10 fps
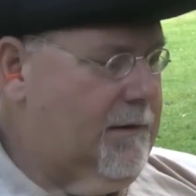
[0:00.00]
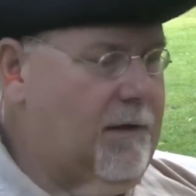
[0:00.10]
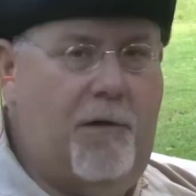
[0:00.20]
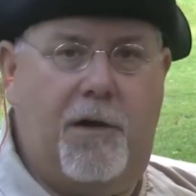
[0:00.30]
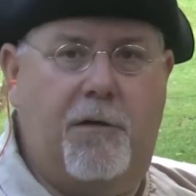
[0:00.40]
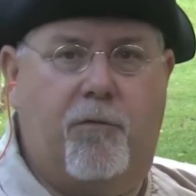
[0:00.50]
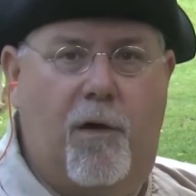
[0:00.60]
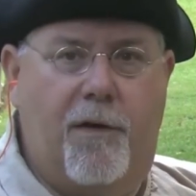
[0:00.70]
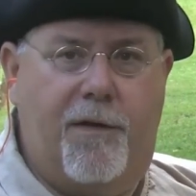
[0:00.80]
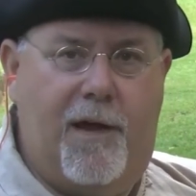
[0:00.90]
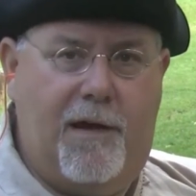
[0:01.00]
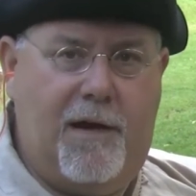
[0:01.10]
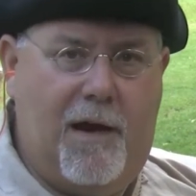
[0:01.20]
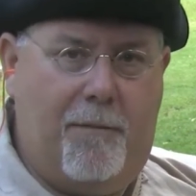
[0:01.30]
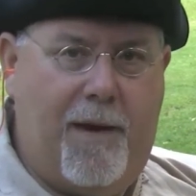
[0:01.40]
loaded with
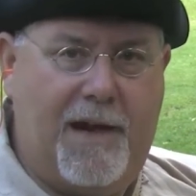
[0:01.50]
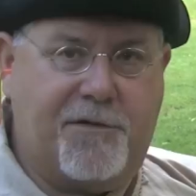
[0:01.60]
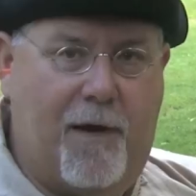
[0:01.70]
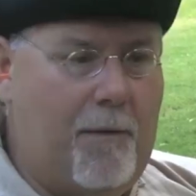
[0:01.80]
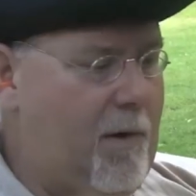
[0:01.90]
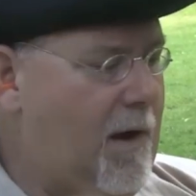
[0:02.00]
a uh, Pat's round